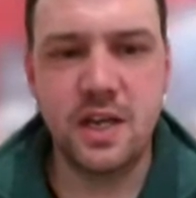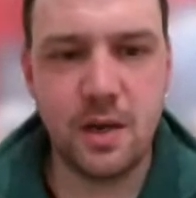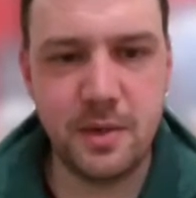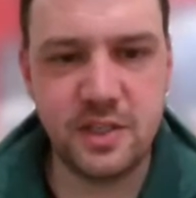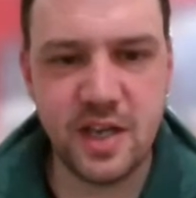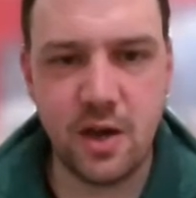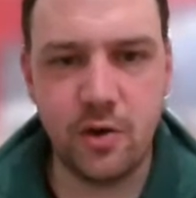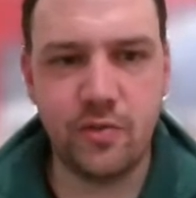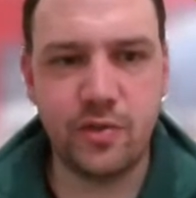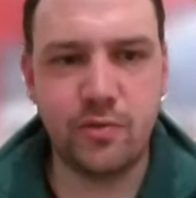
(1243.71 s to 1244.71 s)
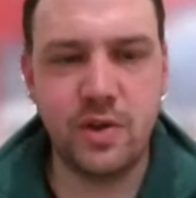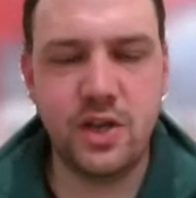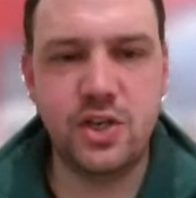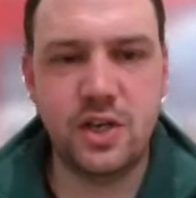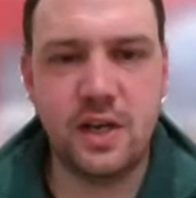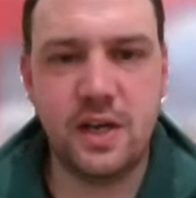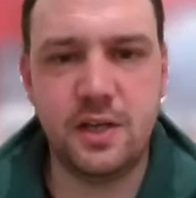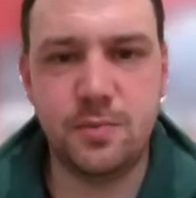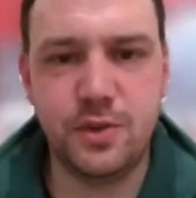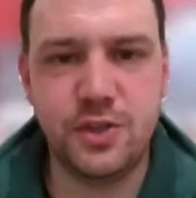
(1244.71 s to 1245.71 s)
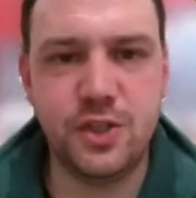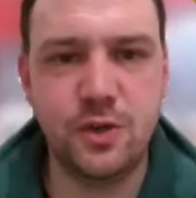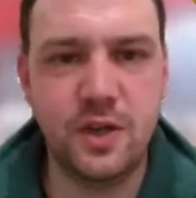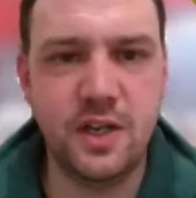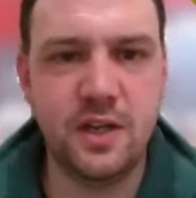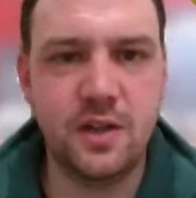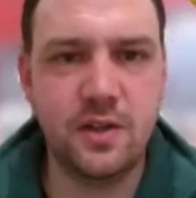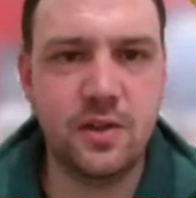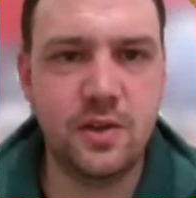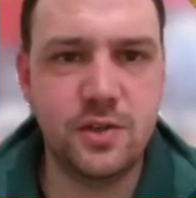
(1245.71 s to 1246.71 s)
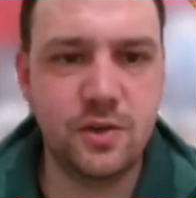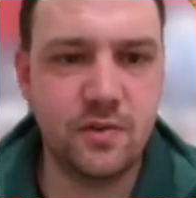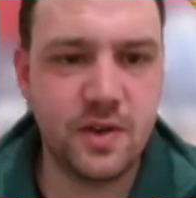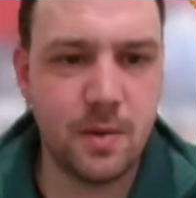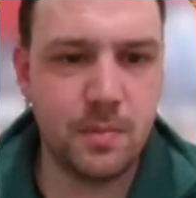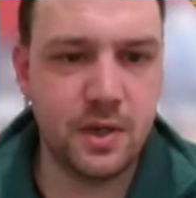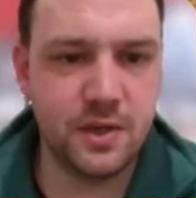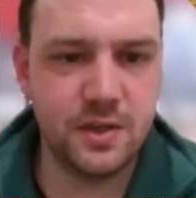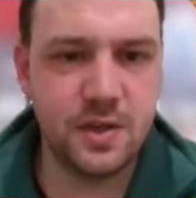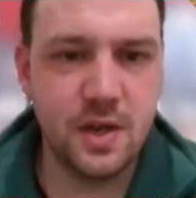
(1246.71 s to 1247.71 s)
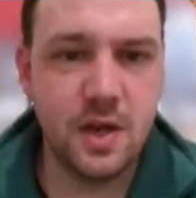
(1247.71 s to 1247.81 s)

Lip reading: coming down off the ridge and pursuing the Duke of Cumberland,